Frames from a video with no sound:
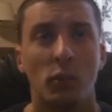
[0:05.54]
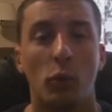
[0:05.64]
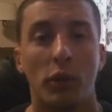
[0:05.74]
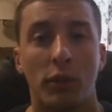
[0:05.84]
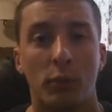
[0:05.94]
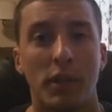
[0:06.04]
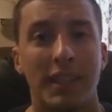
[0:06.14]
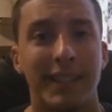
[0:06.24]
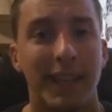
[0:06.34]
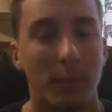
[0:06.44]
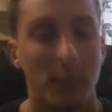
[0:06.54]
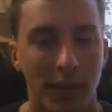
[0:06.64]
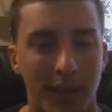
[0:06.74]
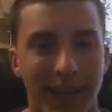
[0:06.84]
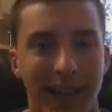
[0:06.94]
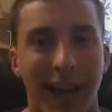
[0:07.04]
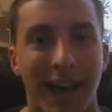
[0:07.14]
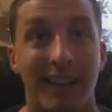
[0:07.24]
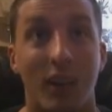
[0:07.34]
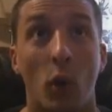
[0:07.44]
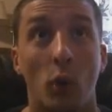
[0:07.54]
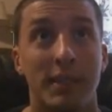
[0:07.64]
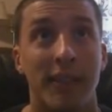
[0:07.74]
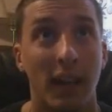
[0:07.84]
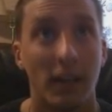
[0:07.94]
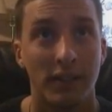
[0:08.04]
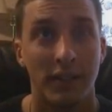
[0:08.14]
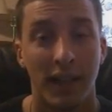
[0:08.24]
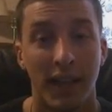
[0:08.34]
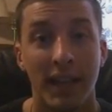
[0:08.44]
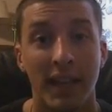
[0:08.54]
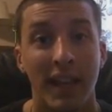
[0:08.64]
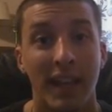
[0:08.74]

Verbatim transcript: of War three gameplay on Hotel today.